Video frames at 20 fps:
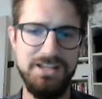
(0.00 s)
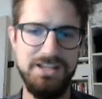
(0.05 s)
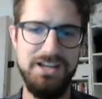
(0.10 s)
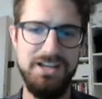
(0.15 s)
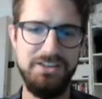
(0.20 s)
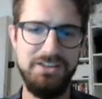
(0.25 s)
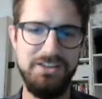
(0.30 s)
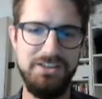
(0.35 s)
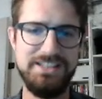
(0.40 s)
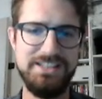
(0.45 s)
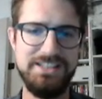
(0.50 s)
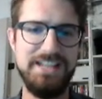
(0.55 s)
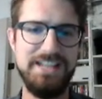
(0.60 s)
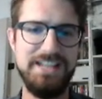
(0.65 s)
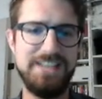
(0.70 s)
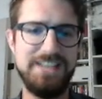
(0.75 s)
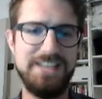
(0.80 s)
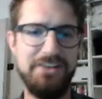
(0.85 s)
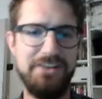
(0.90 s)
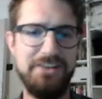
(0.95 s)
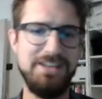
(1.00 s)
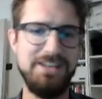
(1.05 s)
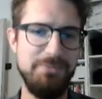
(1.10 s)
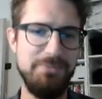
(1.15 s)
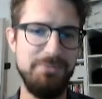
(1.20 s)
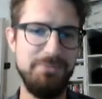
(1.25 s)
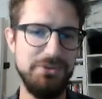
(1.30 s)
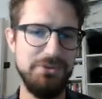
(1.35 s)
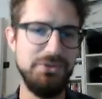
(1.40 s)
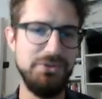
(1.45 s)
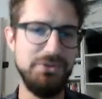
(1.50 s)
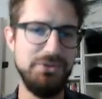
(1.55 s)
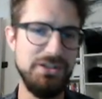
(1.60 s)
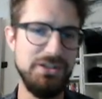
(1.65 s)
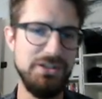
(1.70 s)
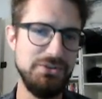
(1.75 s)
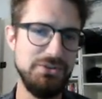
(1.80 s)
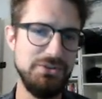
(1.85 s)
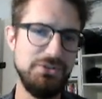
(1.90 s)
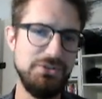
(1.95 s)
on the Snake Cider Temple you can
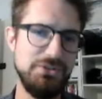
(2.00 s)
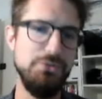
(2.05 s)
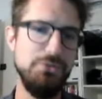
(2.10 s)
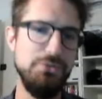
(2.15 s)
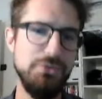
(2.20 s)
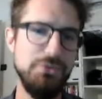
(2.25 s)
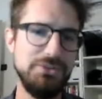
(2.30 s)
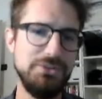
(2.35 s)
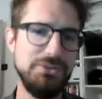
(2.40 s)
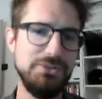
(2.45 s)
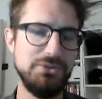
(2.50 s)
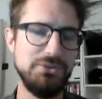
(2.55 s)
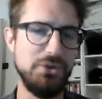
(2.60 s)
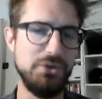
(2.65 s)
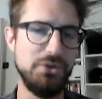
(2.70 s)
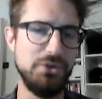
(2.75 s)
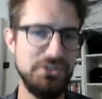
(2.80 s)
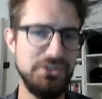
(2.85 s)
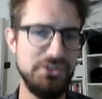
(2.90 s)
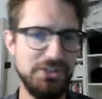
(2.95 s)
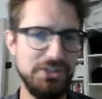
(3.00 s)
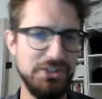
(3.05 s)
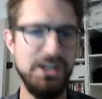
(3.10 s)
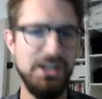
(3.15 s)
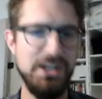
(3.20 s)
use two boots to go here,